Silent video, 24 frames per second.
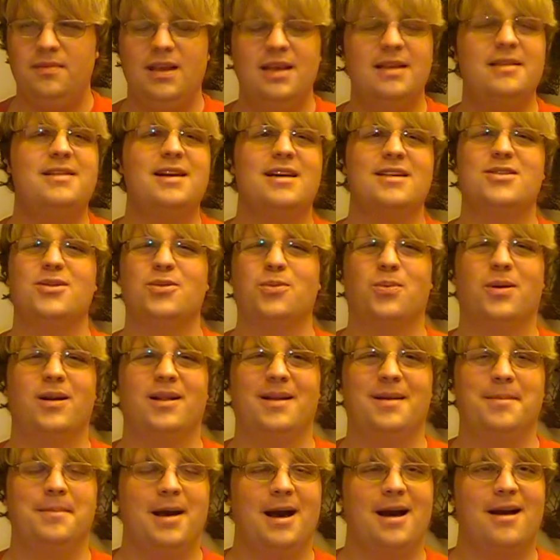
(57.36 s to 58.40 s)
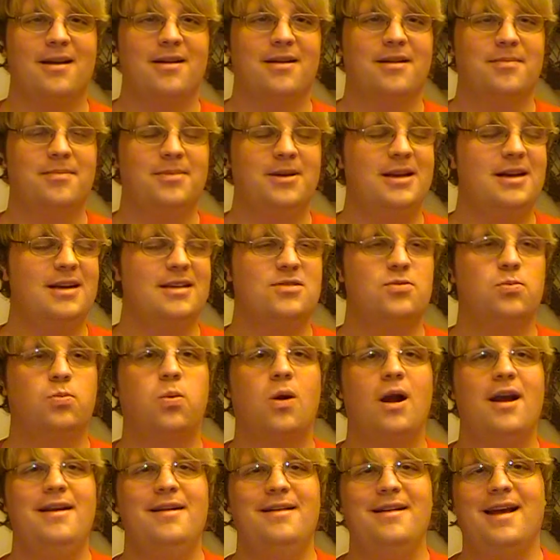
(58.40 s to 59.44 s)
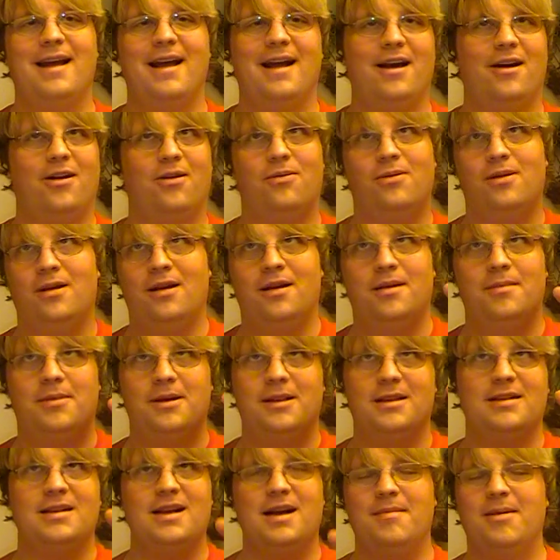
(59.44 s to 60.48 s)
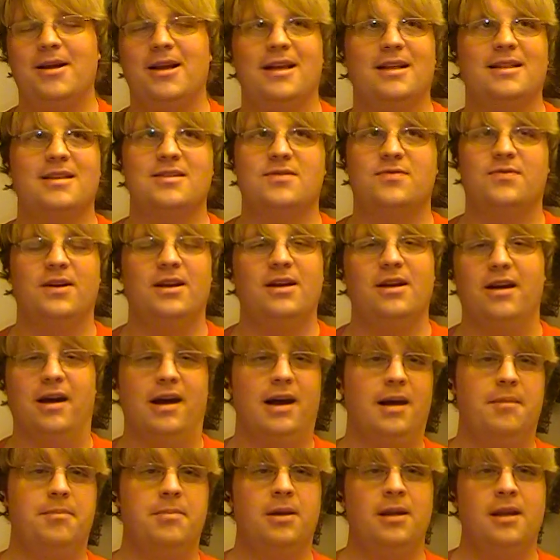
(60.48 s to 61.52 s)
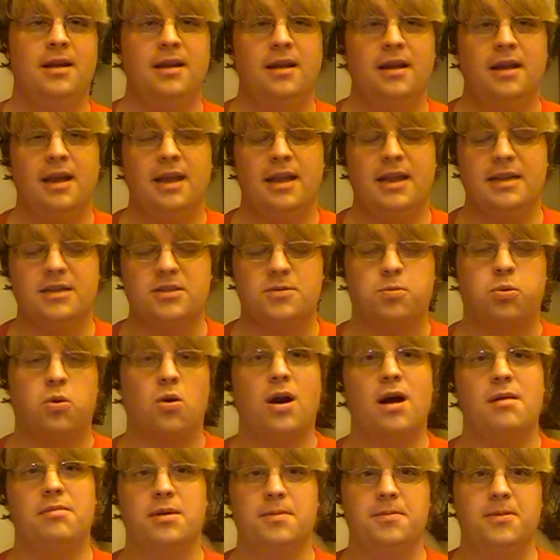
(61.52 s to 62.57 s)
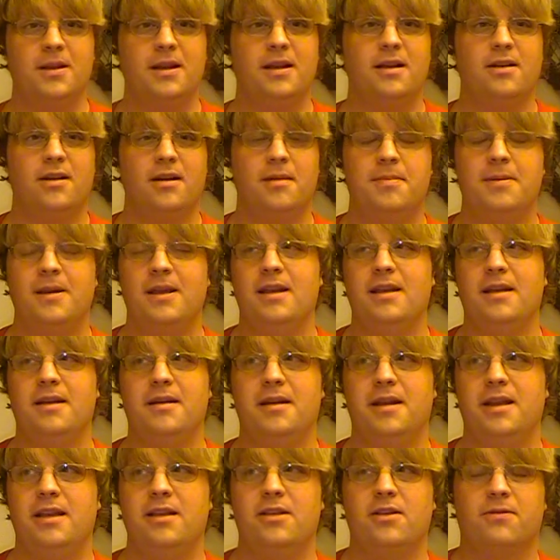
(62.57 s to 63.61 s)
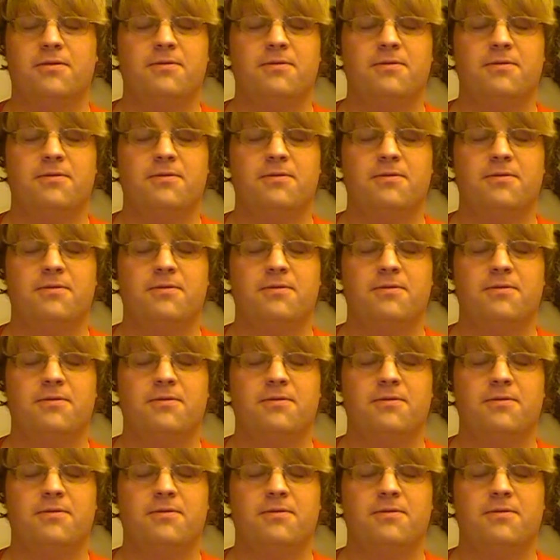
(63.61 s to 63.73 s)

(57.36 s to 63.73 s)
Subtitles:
doesn't really matter, because right now, by the time I get this video up, it's probably going to be either